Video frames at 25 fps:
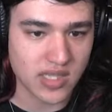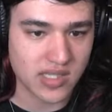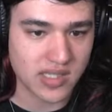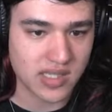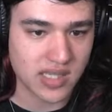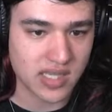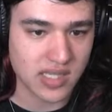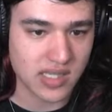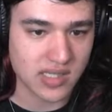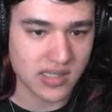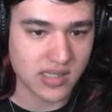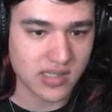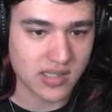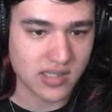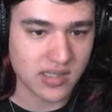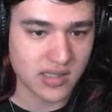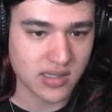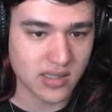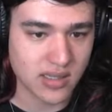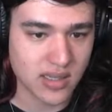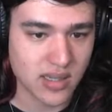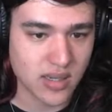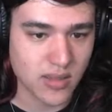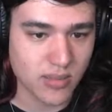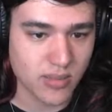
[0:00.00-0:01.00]
this is.
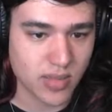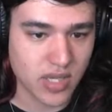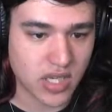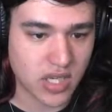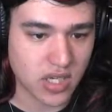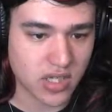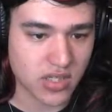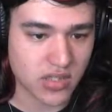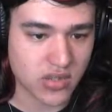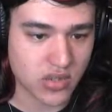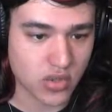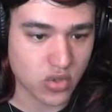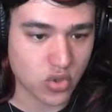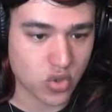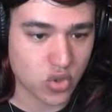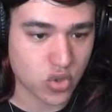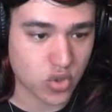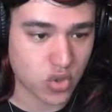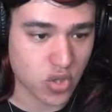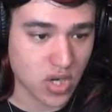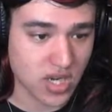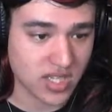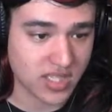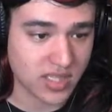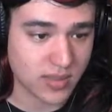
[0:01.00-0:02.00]
Because,
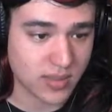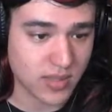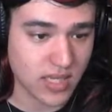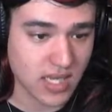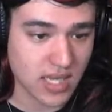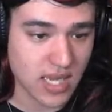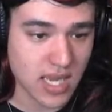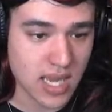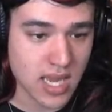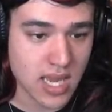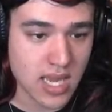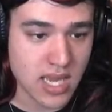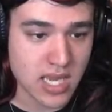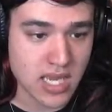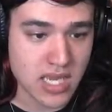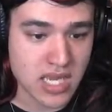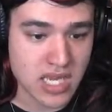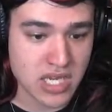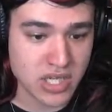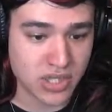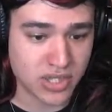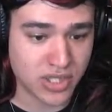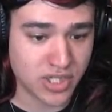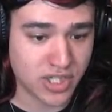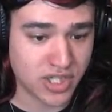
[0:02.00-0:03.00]
trust me,
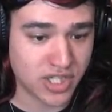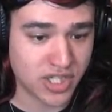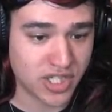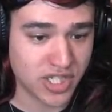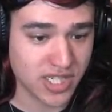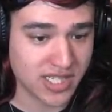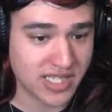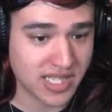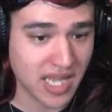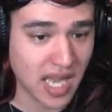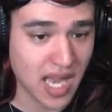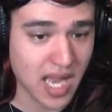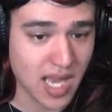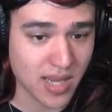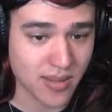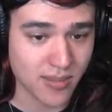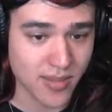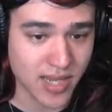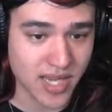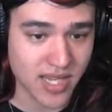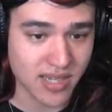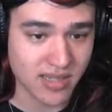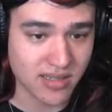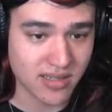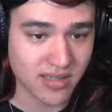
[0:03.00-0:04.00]
shit's hard,
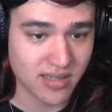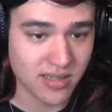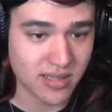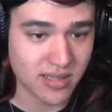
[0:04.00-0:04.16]
man.